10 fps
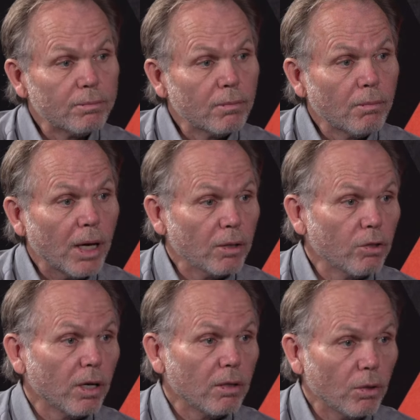Yeah. And
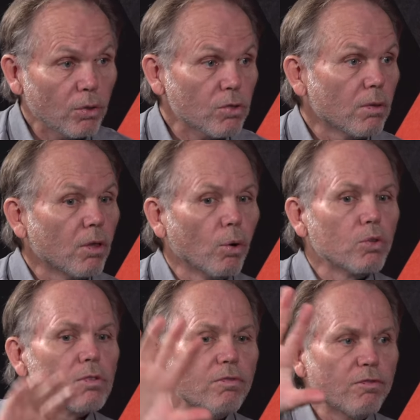create those those
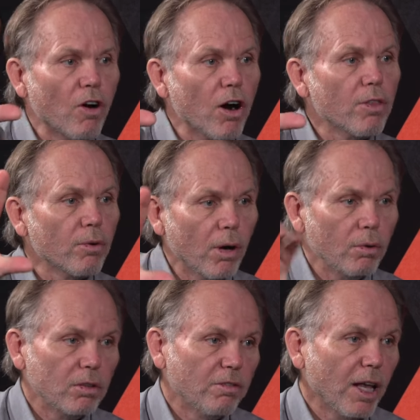yeah. farther
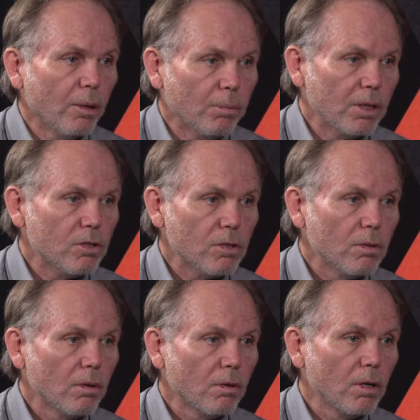out developments.
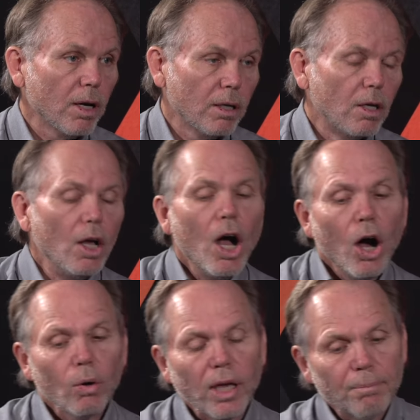Right. Right.
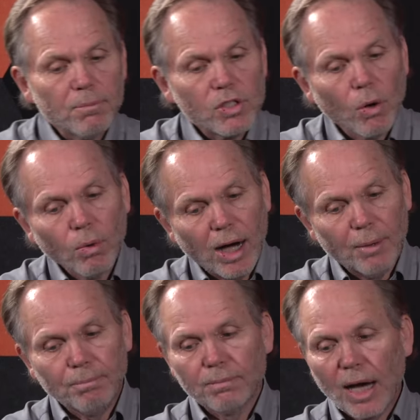Okay. So um,